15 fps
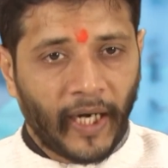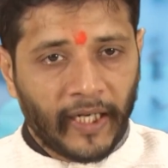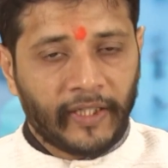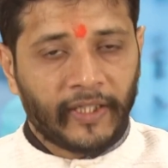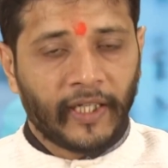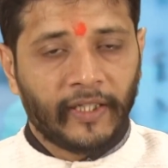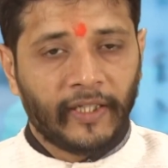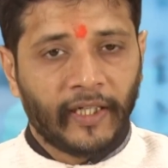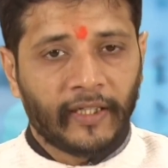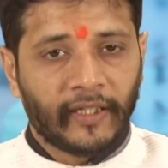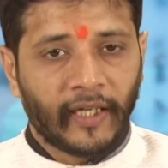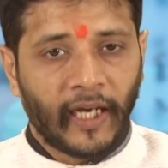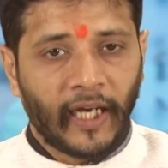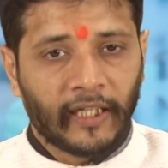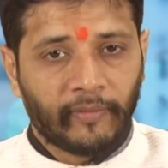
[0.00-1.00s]
Price
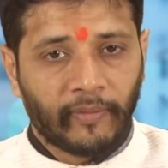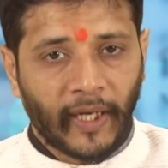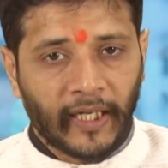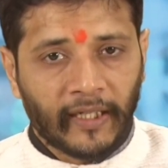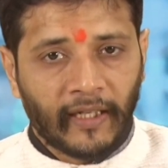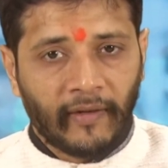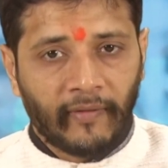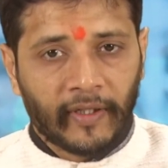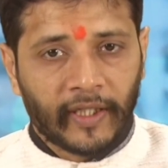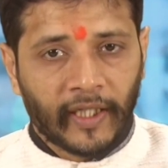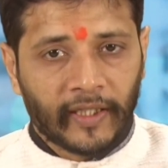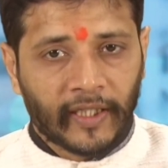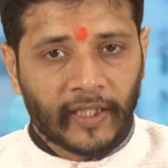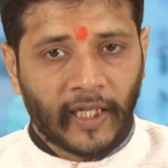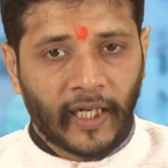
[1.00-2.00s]
changes, as price level
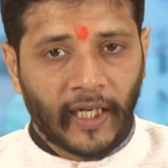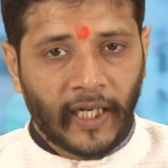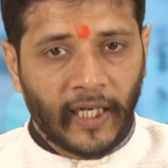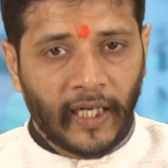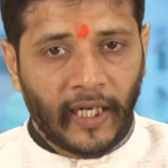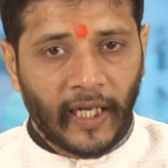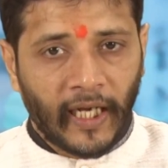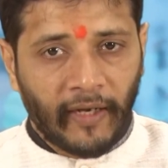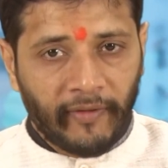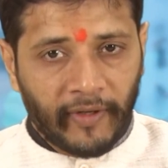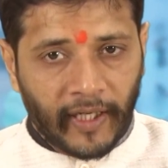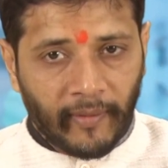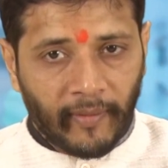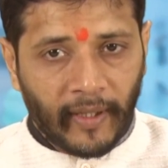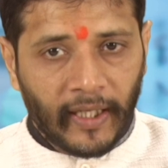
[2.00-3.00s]
changes are
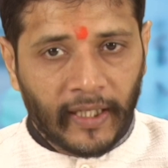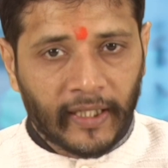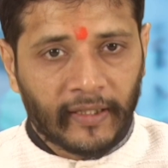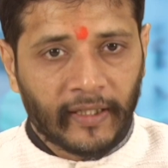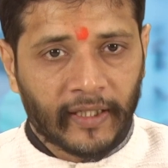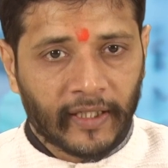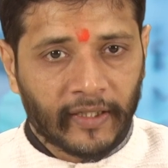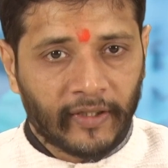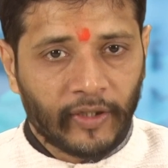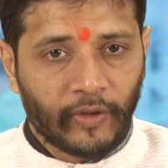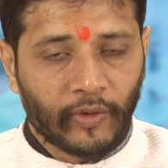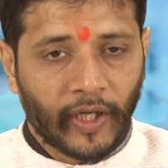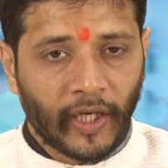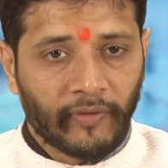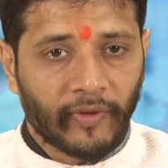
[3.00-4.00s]
inevitable, it is
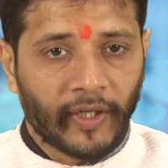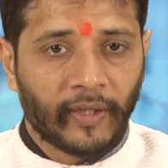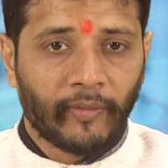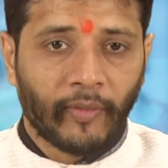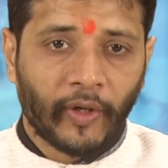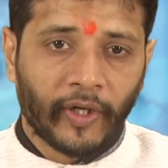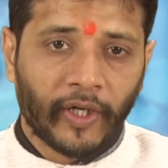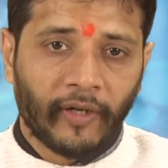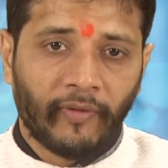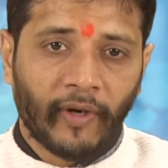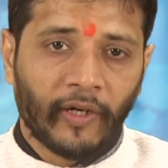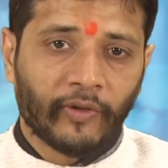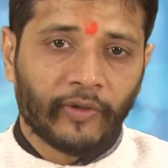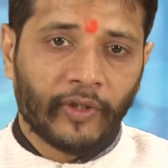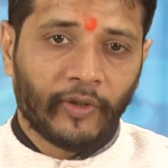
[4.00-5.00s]
necessary to convert monetary
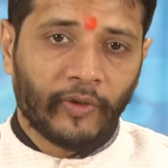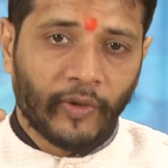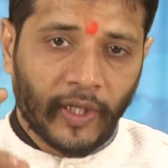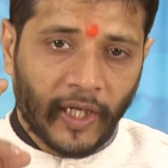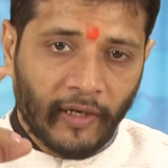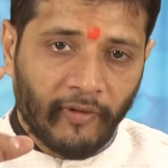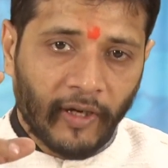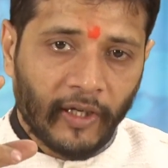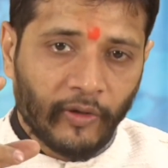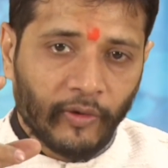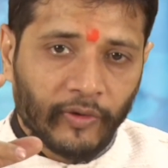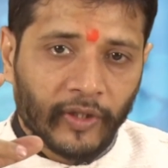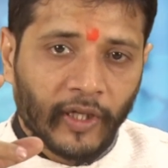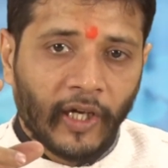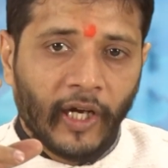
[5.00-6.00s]
values into real
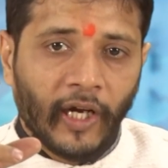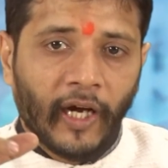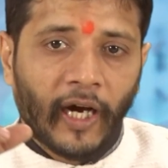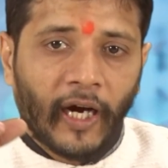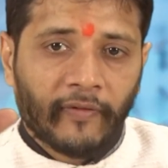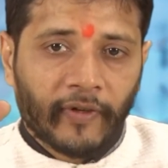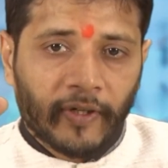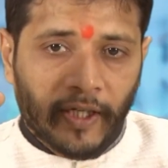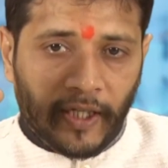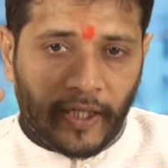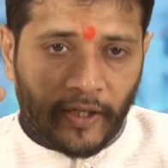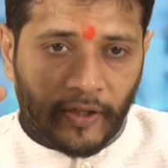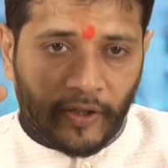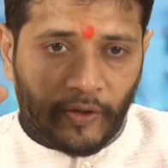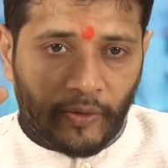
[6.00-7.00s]
values after
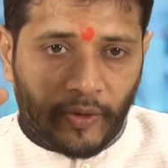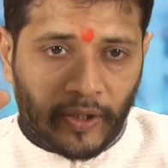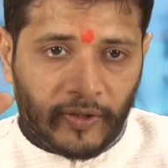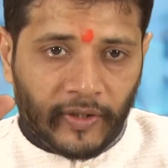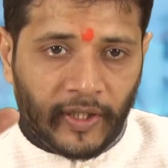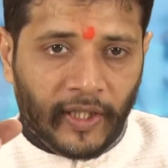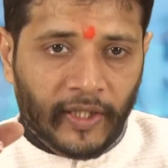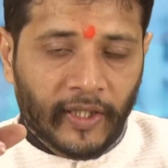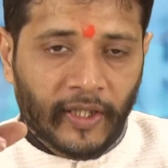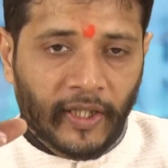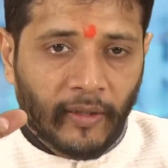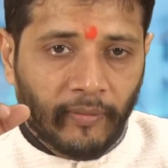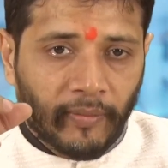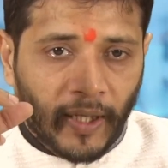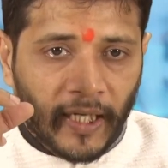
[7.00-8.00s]
taking into consideration the